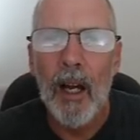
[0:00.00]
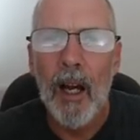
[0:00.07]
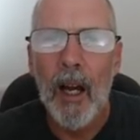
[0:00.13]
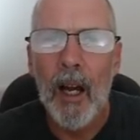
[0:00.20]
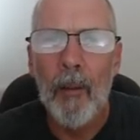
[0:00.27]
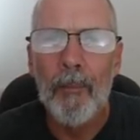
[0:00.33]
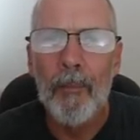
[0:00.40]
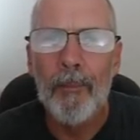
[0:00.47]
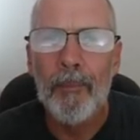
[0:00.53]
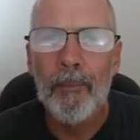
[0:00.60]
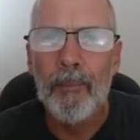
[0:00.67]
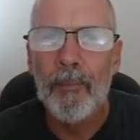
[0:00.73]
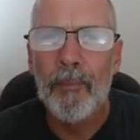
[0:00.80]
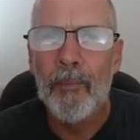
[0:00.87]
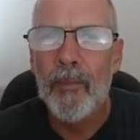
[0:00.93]
And
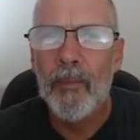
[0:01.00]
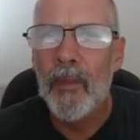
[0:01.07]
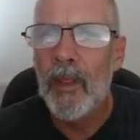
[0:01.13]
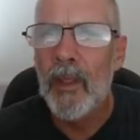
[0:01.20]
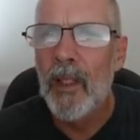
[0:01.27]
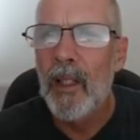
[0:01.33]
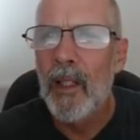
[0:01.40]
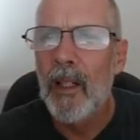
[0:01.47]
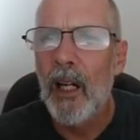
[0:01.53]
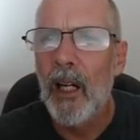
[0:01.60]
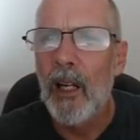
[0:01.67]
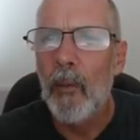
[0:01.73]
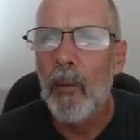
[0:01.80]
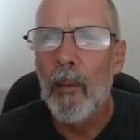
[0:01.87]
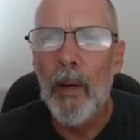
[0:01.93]

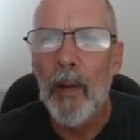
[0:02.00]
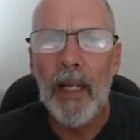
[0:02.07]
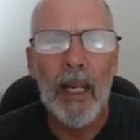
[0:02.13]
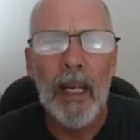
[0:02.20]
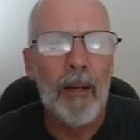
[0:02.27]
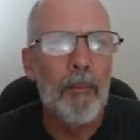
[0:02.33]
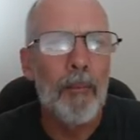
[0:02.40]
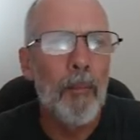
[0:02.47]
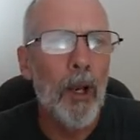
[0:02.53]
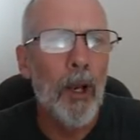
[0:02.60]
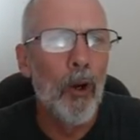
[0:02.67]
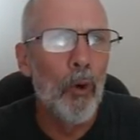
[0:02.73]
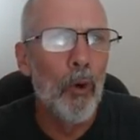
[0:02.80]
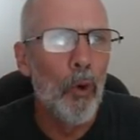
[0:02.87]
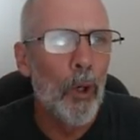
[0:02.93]
we'll make it
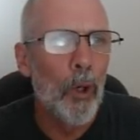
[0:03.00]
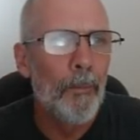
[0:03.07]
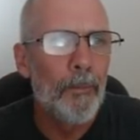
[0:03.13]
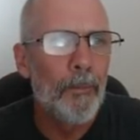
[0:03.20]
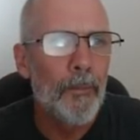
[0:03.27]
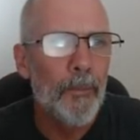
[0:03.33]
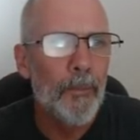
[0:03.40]
blue.